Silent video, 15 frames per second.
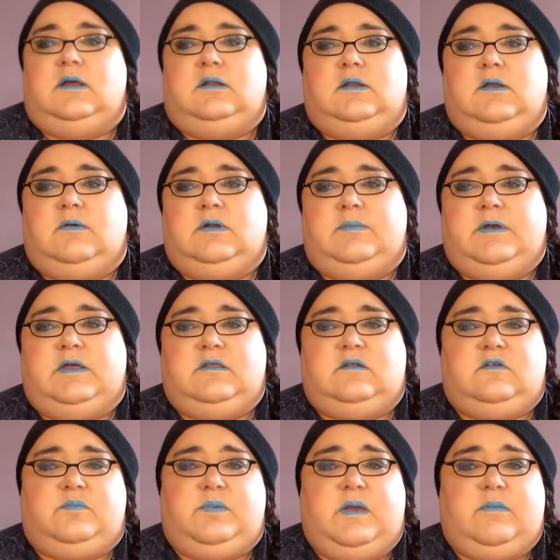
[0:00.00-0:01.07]
know anybody that
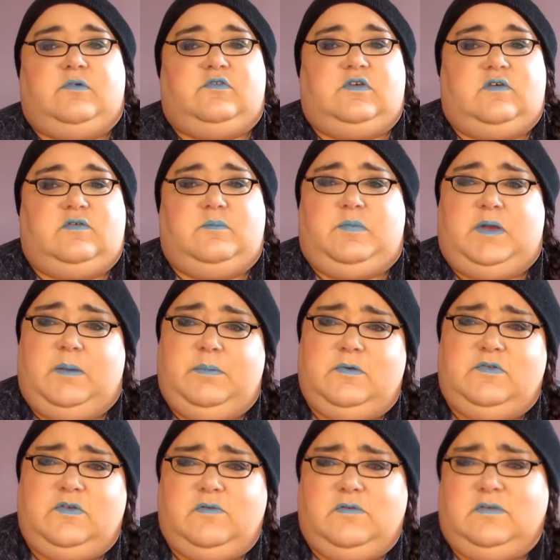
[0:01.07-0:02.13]
does Pampered Chef. And Pampered
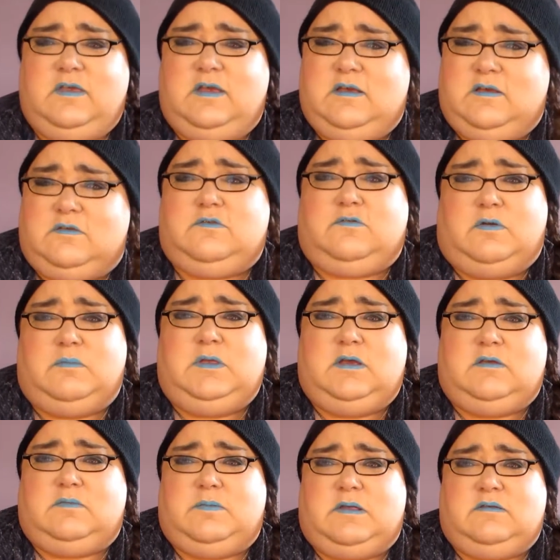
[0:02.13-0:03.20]
Chef is like extremely
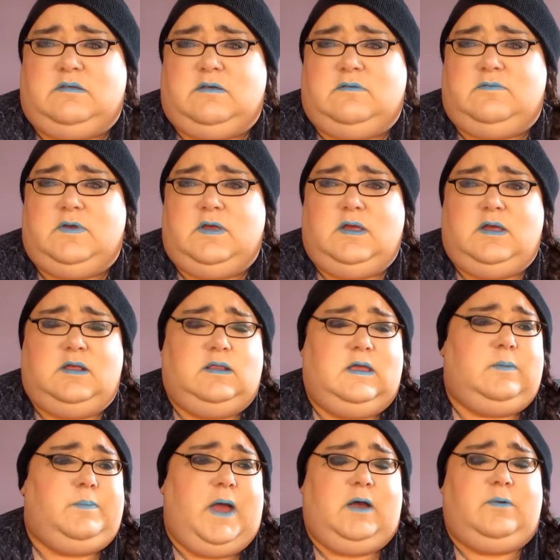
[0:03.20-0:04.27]
expensive.
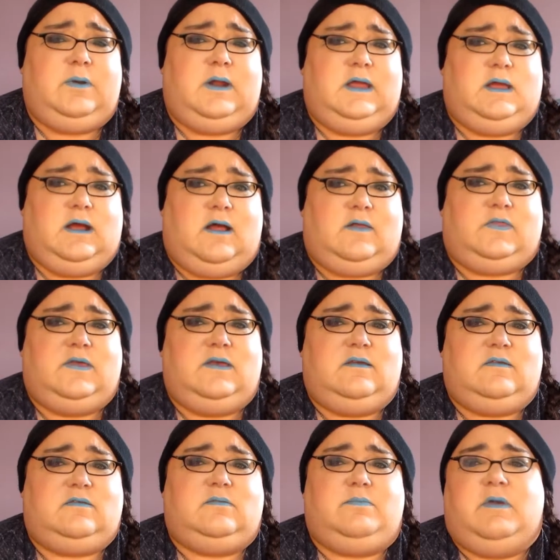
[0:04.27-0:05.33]
Like back when I got
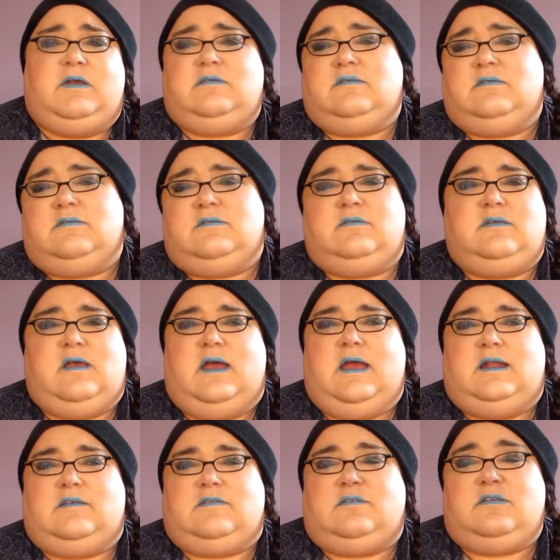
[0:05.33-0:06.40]
this, I
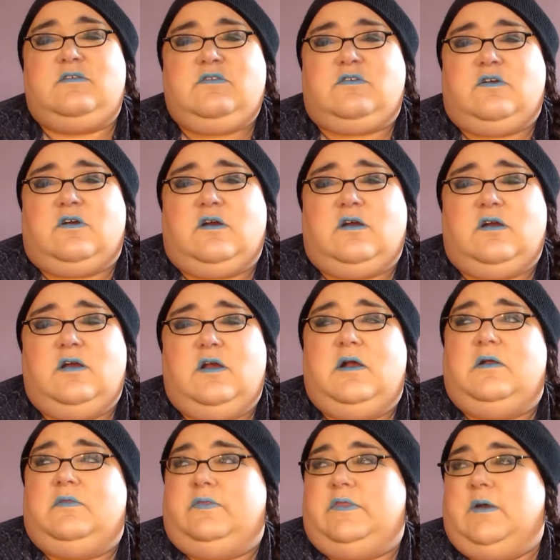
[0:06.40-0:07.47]
had a sister
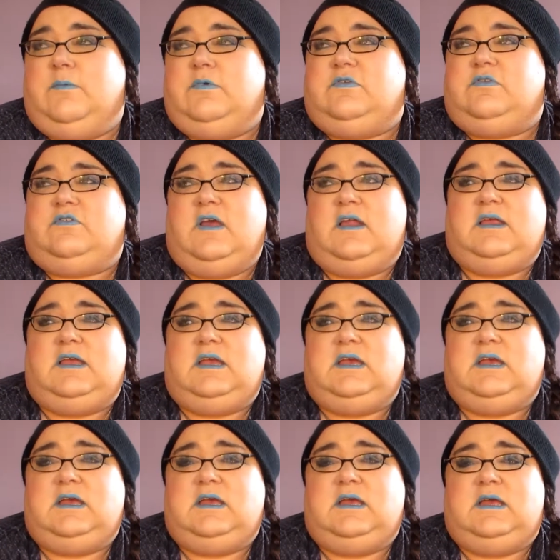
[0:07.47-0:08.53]
that was selling
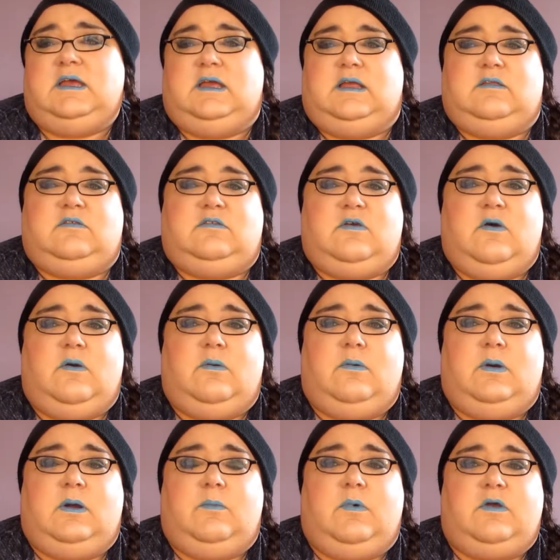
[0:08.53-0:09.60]
it, and
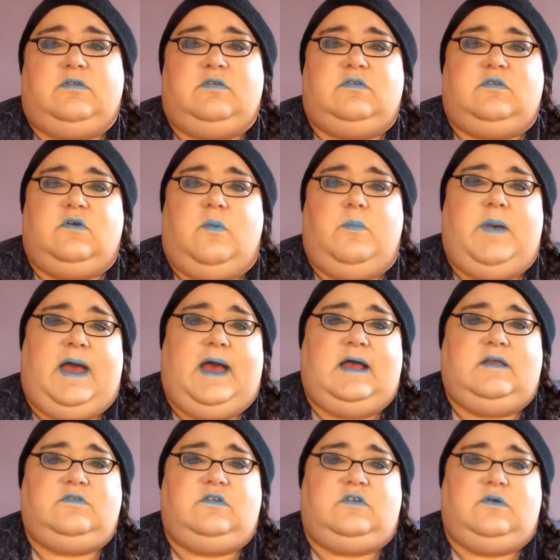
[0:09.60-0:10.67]
so it wasn't so
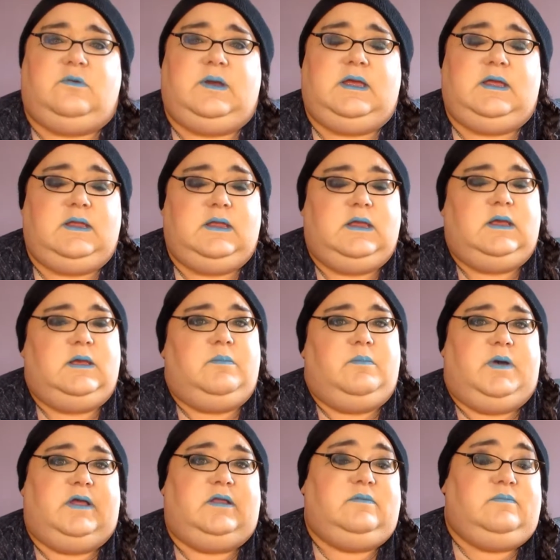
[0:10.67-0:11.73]
bad to do it,
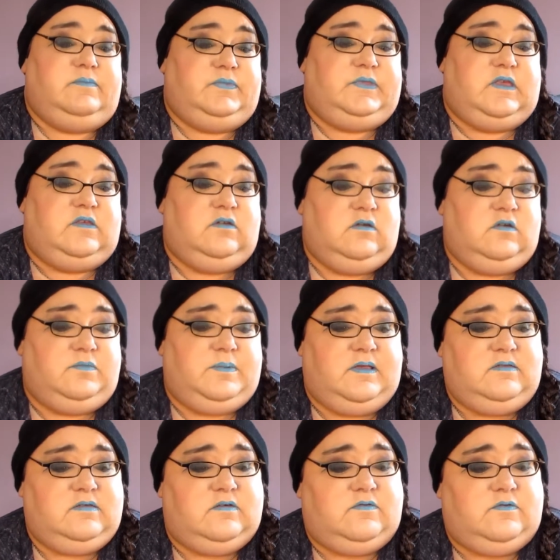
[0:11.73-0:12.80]
but these are
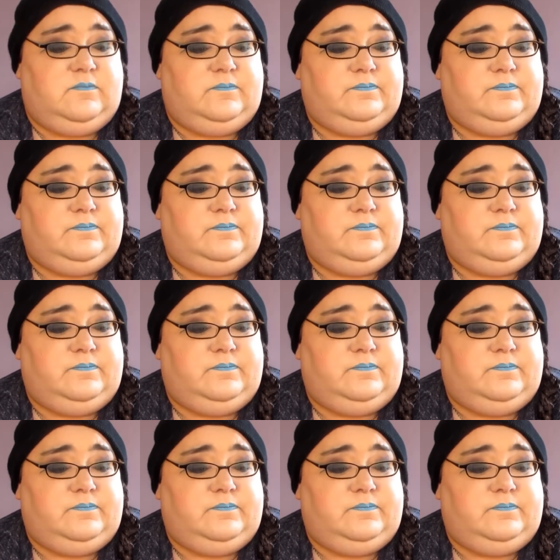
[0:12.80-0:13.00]
expensive.